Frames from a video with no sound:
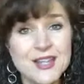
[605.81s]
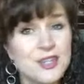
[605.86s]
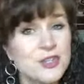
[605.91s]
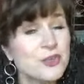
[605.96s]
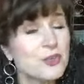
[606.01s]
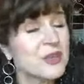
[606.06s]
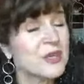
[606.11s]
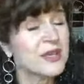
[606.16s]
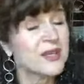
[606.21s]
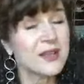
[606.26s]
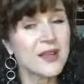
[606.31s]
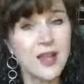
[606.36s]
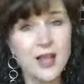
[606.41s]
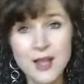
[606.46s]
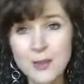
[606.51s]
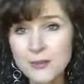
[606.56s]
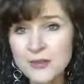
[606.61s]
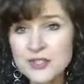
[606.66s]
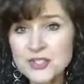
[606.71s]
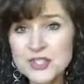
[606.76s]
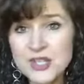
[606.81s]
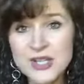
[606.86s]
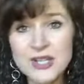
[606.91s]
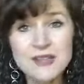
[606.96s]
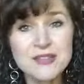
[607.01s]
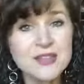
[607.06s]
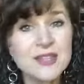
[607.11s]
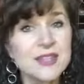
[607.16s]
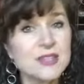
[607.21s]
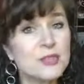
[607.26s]
You can accomplish
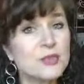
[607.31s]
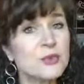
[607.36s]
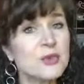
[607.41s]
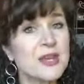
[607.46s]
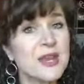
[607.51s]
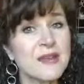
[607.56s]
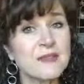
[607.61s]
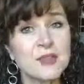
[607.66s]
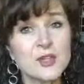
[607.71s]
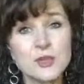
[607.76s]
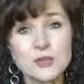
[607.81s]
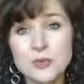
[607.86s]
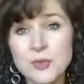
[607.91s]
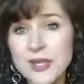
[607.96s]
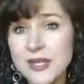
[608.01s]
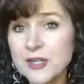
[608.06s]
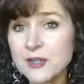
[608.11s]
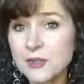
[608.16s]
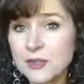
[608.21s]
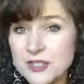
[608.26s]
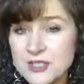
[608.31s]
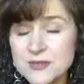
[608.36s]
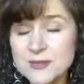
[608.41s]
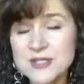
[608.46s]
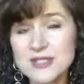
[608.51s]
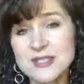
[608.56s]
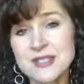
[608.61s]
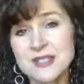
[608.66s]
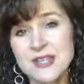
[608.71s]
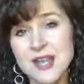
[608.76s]
anything. You can have a great
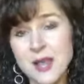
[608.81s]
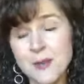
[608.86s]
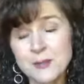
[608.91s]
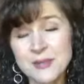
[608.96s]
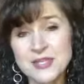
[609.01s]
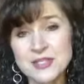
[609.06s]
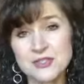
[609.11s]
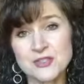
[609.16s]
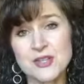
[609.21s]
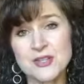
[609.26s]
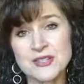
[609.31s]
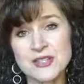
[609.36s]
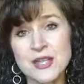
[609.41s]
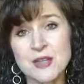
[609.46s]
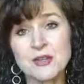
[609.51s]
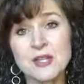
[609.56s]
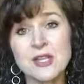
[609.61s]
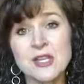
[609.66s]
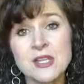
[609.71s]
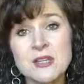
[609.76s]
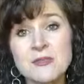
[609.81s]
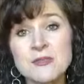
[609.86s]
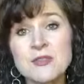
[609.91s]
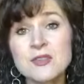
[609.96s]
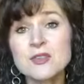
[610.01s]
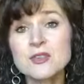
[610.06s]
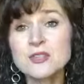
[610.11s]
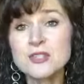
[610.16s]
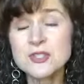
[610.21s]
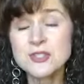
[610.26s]
Christmas and not be stressed out if
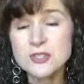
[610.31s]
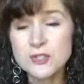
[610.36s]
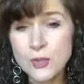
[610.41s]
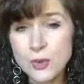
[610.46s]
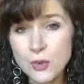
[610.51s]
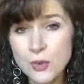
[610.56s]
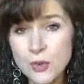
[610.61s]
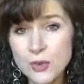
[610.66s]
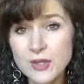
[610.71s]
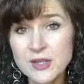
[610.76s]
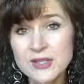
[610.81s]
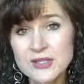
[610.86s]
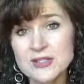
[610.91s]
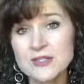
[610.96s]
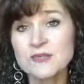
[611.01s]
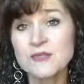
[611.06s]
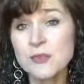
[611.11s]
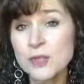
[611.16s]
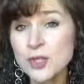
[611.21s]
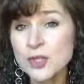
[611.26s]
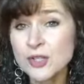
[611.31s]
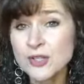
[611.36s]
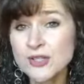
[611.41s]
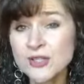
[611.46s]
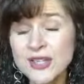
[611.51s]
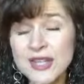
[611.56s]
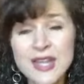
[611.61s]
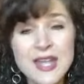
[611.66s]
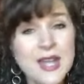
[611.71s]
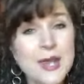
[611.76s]
your soul is full.
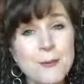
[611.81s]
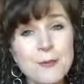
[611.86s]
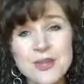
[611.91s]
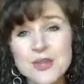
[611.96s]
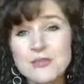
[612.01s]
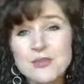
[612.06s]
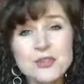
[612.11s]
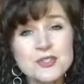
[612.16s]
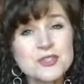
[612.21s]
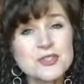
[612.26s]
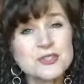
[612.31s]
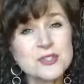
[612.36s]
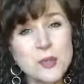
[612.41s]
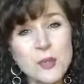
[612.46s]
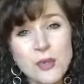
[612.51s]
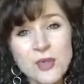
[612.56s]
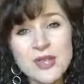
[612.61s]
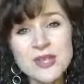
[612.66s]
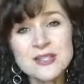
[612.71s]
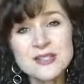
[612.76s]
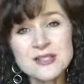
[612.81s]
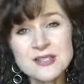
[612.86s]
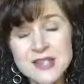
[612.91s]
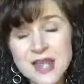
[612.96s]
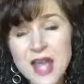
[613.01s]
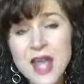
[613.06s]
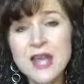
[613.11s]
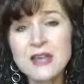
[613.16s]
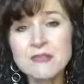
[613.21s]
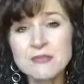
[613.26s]
But if your soul is
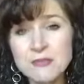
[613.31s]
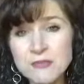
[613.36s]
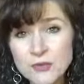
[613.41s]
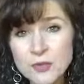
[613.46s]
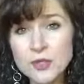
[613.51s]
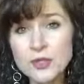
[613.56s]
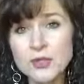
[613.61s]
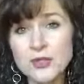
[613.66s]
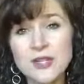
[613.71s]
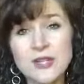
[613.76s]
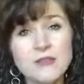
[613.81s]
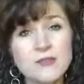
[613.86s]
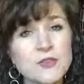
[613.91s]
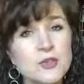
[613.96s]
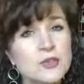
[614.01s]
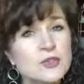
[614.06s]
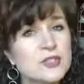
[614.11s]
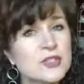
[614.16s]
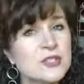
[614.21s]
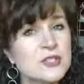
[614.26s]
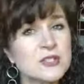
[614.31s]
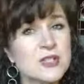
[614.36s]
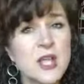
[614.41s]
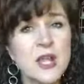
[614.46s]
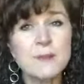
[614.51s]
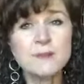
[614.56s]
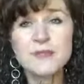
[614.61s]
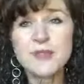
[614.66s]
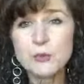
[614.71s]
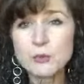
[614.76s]
not full, if you're just
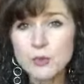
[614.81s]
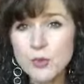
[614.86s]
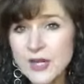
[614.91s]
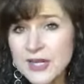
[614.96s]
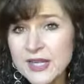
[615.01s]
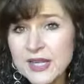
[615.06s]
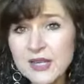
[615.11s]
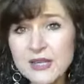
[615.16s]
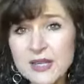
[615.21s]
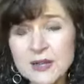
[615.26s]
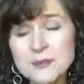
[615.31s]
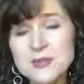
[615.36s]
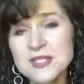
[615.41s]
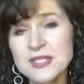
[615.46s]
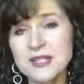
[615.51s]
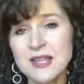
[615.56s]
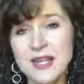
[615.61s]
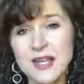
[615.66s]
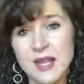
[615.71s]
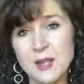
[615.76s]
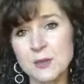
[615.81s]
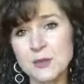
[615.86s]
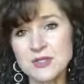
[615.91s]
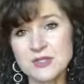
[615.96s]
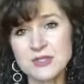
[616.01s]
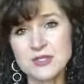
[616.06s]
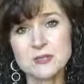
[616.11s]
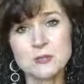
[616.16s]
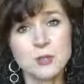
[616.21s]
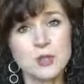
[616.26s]
running on empty like I was
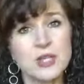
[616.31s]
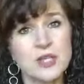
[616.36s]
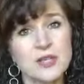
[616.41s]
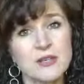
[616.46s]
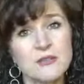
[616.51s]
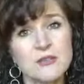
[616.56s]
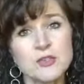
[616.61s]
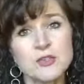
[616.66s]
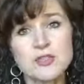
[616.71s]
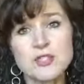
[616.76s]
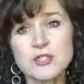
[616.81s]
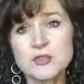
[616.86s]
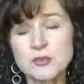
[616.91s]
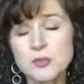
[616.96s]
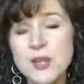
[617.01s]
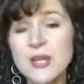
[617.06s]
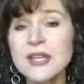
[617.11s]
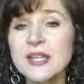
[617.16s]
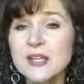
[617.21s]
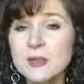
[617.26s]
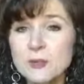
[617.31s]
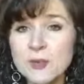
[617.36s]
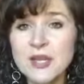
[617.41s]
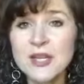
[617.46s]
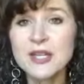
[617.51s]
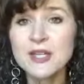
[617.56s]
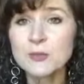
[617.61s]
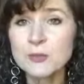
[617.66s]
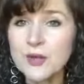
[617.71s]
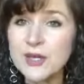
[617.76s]
this morning, if you're just running and
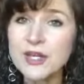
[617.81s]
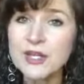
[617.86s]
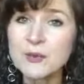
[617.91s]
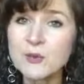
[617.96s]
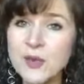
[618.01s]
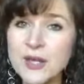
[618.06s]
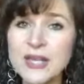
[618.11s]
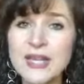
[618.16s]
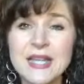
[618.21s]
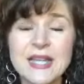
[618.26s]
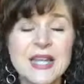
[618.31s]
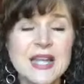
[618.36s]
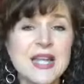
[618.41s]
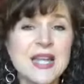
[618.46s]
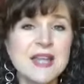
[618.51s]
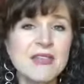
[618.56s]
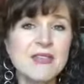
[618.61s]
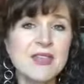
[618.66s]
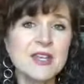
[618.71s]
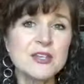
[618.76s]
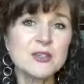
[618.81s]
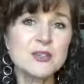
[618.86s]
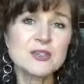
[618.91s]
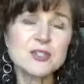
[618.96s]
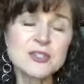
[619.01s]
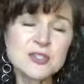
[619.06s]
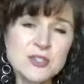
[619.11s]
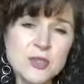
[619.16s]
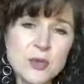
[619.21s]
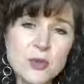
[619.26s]
running and running and running, then your
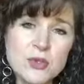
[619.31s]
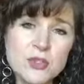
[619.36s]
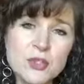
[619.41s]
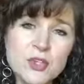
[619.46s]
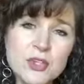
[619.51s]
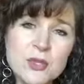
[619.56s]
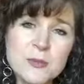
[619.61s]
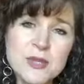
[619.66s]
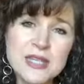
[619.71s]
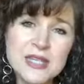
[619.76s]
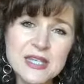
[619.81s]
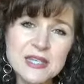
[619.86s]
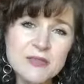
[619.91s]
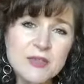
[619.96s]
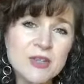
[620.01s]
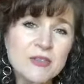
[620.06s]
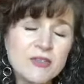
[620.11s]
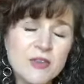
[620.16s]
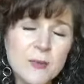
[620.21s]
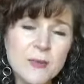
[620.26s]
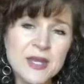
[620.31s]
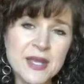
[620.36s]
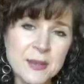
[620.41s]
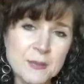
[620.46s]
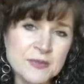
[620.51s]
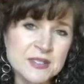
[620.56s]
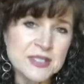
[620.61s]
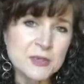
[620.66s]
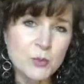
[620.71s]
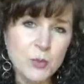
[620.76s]
soul, you're going to be giving from an
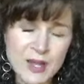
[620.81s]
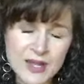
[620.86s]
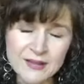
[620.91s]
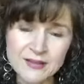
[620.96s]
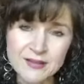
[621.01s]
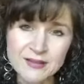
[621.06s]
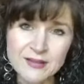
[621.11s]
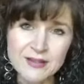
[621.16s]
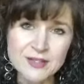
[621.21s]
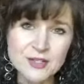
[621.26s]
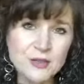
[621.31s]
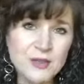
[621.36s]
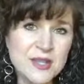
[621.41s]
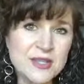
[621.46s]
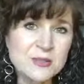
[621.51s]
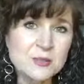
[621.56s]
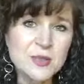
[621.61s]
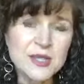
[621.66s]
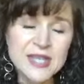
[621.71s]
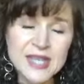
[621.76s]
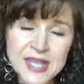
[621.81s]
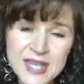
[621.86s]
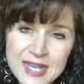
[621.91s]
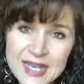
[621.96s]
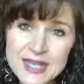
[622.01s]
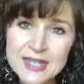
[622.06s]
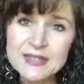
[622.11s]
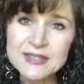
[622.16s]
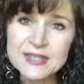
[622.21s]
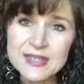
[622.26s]
empty well. You guys, we
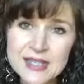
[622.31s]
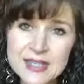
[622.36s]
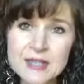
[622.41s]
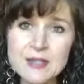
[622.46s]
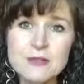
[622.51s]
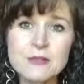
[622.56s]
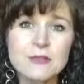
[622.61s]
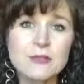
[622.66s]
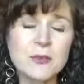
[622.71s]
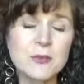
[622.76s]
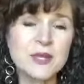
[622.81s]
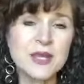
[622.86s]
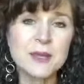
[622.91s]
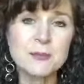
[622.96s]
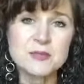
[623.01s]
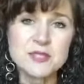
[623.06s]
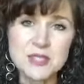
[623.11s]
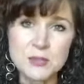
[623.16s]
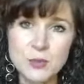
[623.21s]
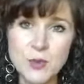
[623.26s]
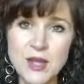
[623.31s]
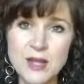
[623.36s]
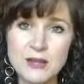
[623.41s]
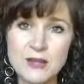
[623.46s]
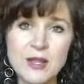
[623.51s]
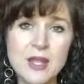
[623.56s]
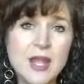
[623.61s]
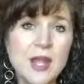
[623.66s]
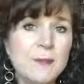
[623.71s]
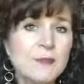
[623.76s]
can't give from an empty
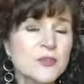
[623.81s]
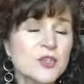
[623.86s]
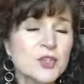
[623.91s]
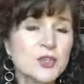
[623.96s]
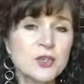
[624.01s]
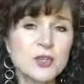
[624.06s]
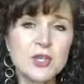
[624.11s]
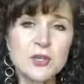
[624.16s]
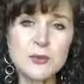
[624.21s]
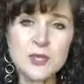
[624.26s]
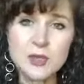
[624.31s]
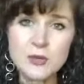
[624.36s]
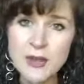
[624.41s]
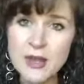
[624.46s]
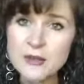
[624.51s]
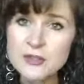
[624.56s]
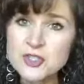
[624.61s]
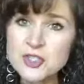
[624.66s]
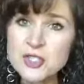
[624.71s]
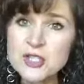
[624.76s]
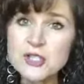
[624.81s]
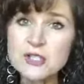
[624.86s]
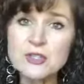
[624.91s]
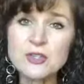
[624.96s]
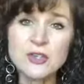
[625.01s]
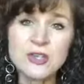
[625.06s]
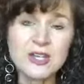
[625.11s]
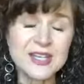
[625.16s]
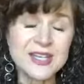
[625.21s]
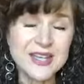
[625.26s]
well. You're going to be grouchy.
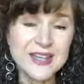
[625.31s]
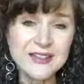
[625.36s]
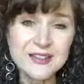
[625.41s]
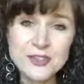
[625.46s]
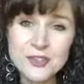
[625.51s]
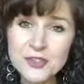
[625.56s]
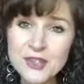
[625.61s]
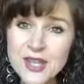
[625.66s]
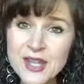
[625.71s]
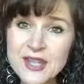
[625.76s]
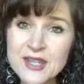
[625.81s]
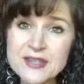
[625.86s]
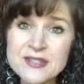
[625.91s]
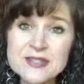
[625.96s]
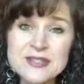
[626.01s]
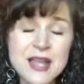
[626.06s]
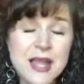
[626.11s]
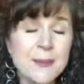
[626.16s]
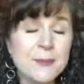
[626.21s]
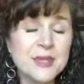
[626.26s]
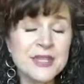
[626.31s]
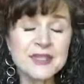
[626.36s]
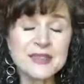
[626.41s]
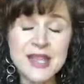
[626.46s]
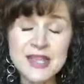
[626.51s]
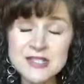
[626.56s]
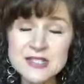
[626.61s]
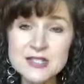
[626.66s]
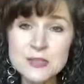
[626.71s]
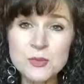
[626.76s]
You're going to yell at your kids. I mean,
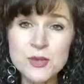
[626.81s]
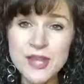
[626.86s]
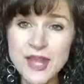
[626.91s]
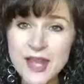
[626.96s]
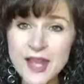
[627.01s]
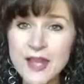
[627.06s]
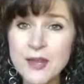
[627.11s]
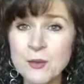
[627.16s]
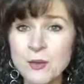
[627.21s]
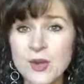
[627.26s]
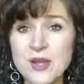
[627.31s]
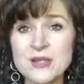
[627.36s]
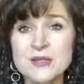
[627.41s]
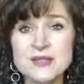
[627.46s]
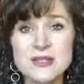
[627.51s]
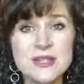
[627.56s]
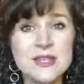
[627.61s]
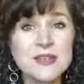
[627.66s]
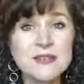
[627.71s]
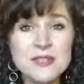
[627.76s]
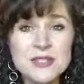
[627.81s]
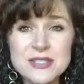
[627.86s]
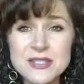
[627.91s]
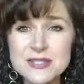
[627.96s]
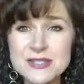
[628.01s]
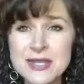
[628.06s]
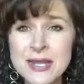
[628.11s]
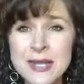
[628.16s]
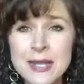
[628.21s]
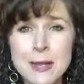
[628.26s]
that's the way I was. And even
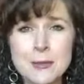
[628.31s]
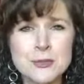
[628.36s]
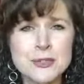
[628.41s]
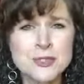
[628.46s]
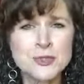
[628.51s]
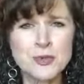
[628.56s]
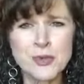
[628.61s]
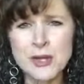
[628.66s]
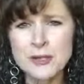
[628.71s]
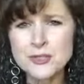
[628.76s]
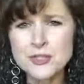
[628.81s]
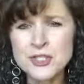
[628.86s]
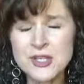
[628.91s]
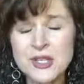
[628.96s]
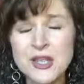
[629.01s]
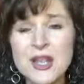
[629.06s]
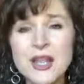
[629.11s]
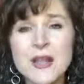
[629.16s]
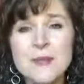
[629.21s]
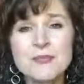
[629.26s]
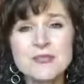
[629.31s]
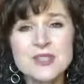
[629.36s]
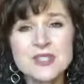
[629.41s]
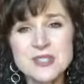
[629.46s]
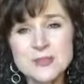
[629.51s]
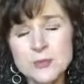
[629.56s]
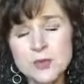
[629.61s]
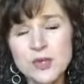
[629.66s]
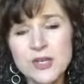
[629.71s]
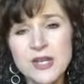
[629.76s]
today, I was grouchy.
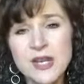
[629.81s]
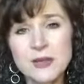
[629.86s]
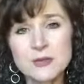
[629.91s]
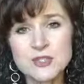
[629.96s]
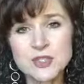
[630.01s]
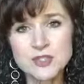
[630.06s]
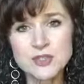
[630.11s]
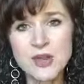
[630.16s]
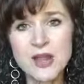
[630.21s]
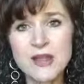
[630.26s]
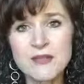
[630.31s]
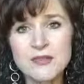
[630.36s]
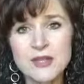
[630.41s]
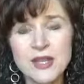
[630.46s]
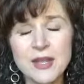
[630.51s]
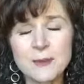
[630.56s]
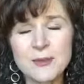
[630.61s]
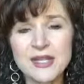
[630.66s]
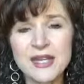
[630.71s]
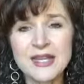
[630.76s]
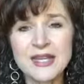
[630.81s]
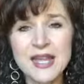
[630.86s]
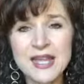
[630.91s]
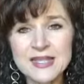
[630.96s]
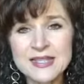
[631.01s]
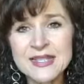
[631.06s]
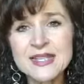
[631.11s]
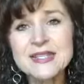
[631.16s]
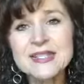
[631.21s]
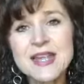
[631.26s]
This morning, I was driving. I mean, I, I
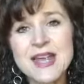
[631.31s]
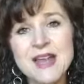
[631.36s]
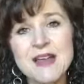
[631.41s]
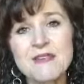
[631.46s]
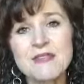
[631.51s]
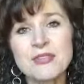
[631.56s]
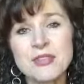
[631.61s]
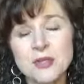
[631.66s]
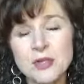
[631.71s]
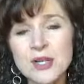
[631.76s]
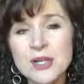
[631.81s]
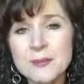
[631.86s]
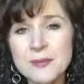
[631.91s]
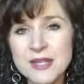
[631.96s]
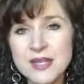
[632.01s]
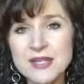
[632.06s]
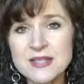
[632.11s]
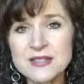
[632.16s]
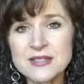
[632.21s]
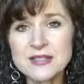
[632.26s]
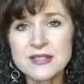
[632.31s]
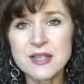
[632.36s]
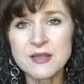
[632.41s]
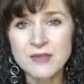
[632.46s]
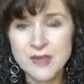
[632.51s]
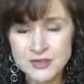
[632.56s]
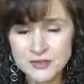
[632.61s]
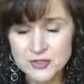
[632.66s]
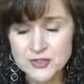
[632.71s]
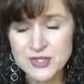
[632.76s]
need to have 30 minutes of
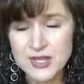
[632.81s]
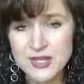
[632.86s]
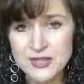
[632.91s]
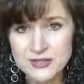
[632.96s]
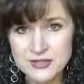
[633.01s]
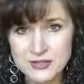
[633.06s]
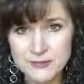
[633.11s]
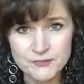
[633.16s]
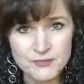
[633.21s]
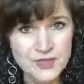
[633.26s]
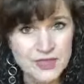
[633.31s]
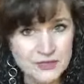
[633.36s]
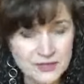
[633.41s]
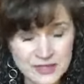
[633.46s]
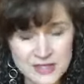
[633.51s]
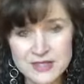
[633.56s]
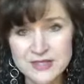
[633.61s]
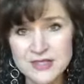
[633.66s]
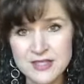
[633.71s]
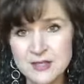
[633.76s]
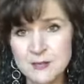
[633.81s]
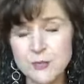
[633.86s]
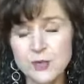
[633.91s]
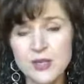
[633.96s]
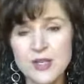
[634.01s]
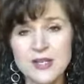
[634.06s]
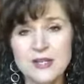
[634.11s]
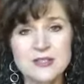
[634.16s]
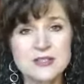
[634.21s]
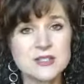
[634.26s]
exercise at least in the
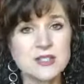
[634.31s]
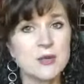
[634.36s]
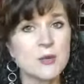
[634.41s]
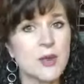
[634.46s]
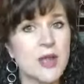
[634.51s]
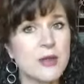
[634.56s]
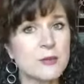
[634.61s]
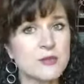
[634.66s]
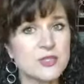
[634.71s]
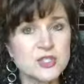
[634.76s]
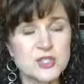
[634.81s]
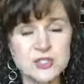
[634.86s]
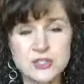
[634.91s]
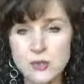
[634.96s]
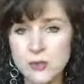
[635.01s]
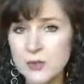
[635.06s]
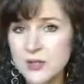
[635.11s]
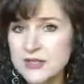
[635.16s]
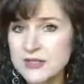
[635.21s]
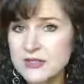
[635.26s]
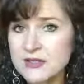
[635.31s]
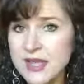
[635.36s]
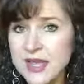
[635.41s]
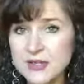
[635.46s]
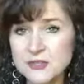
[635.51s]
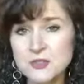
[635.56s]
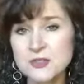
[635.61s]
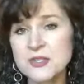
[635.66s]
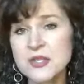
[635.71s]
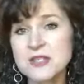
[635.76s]
morning. And so I was just going to
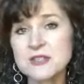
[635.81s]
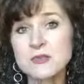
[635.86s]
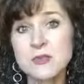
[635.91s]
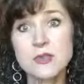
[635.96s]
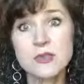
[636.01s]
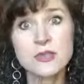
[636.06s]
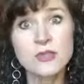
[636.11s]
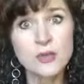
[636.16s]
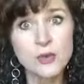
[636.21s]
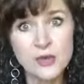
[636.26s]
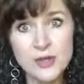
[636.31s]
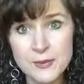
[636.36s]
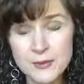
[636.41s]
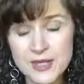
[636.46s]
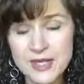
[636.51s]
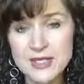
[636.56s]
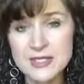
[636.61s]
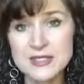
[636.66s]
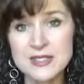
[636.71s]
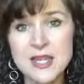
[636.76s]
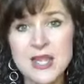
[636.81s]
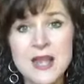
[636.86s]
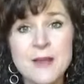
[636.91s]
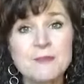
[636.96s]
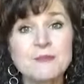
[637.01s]
exercise for 30 minutes.